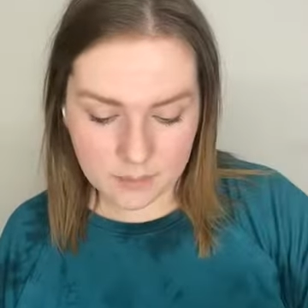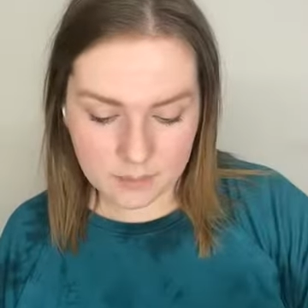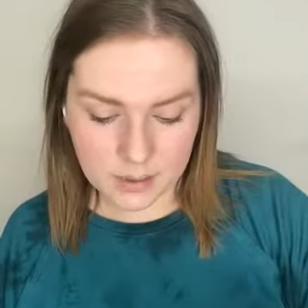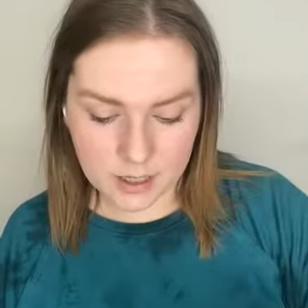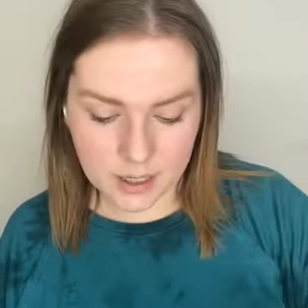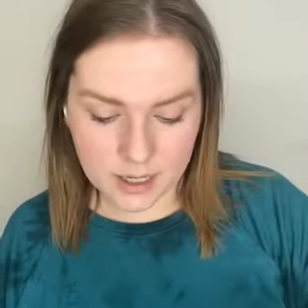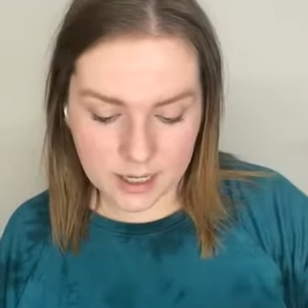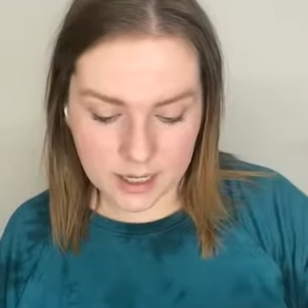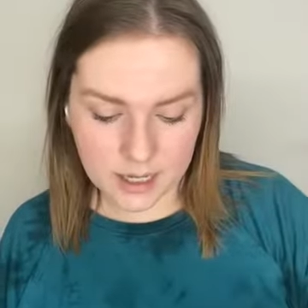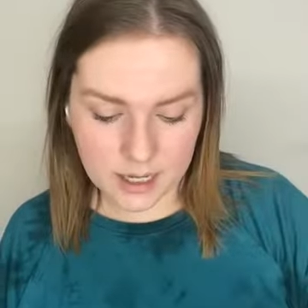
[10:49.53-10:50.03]

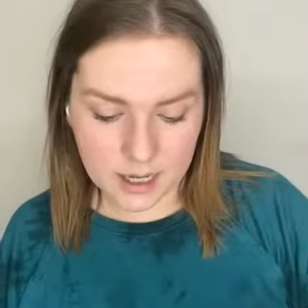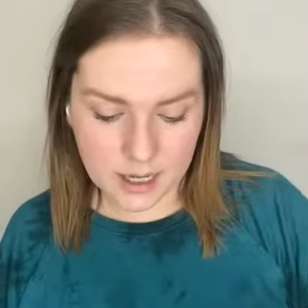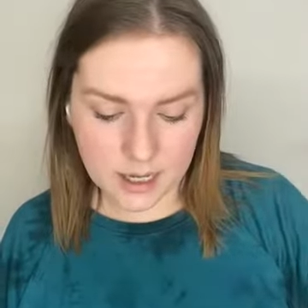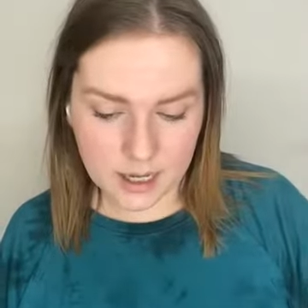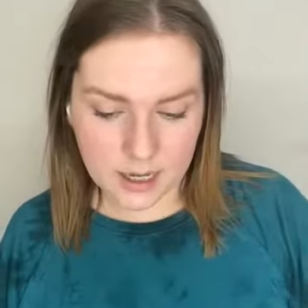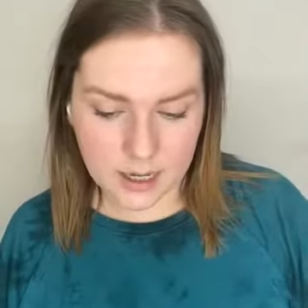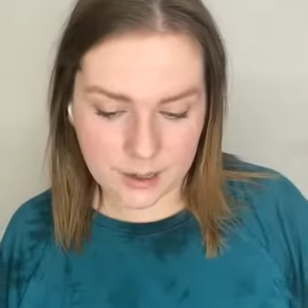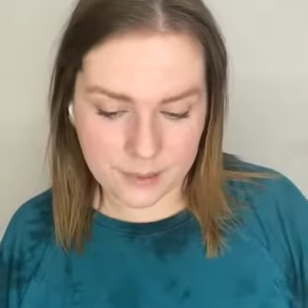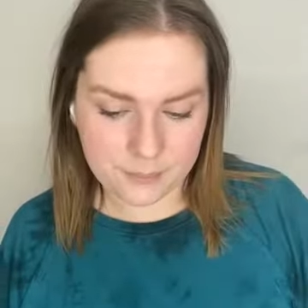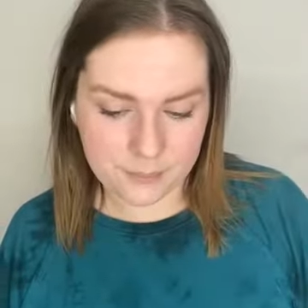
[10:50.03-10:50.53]
But
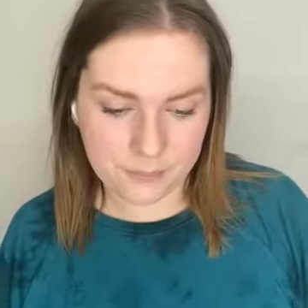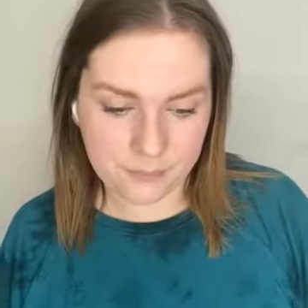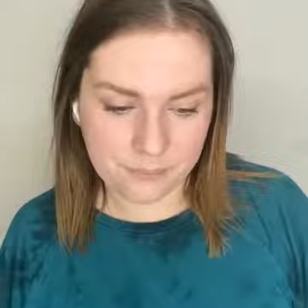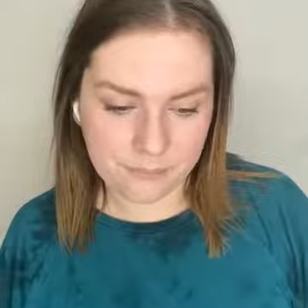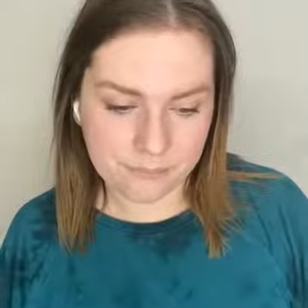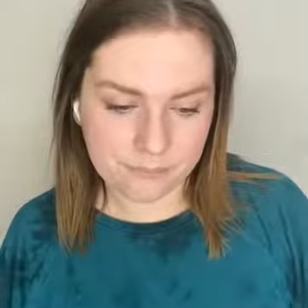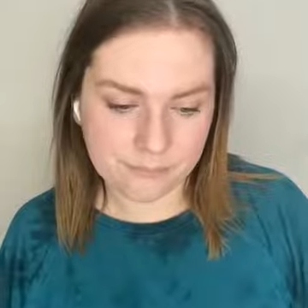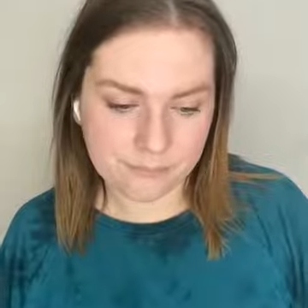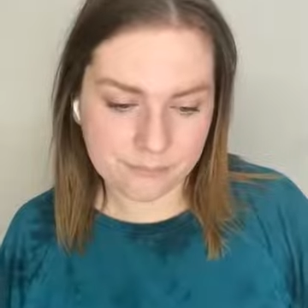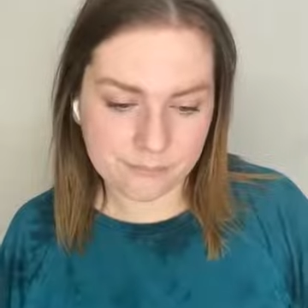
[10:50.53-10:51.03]

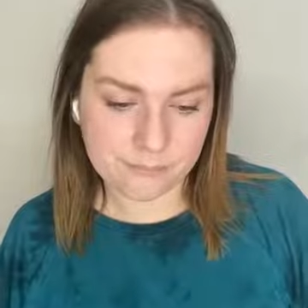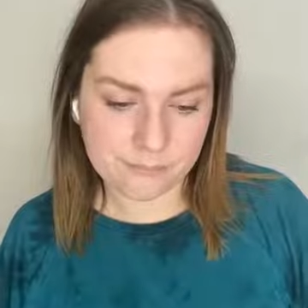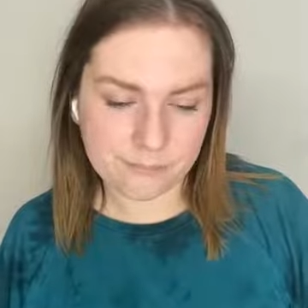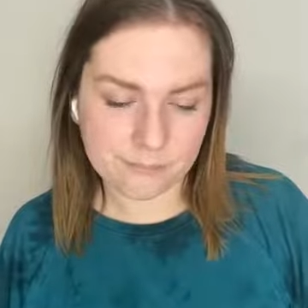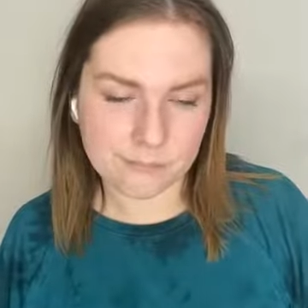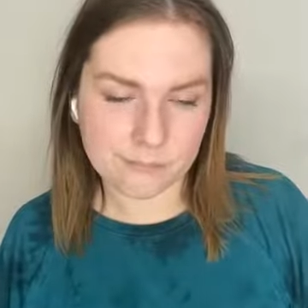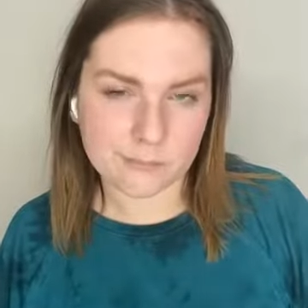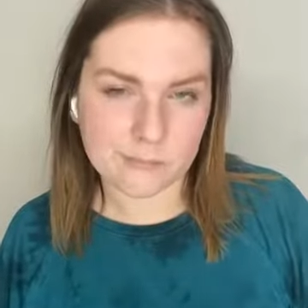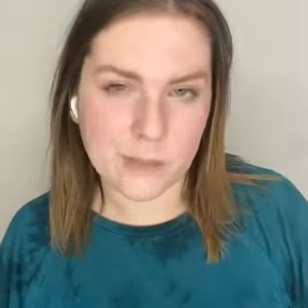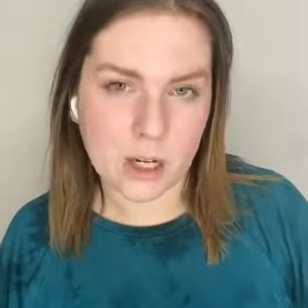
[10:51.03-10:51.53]

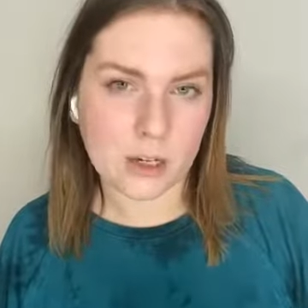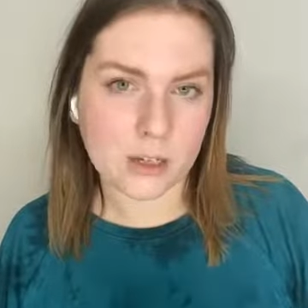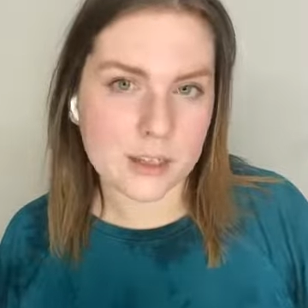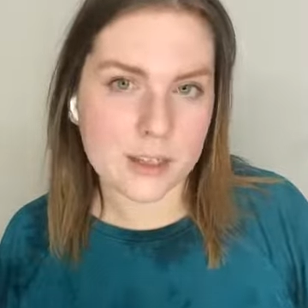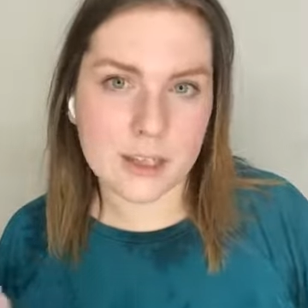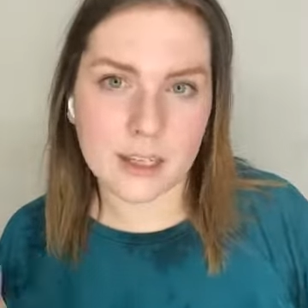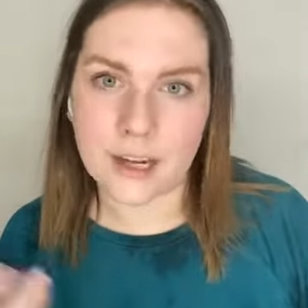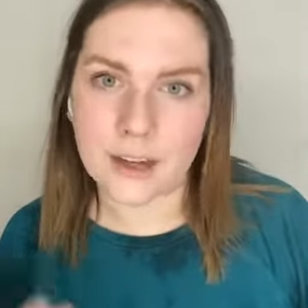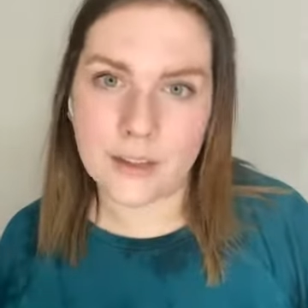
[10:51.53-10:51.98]
honestly,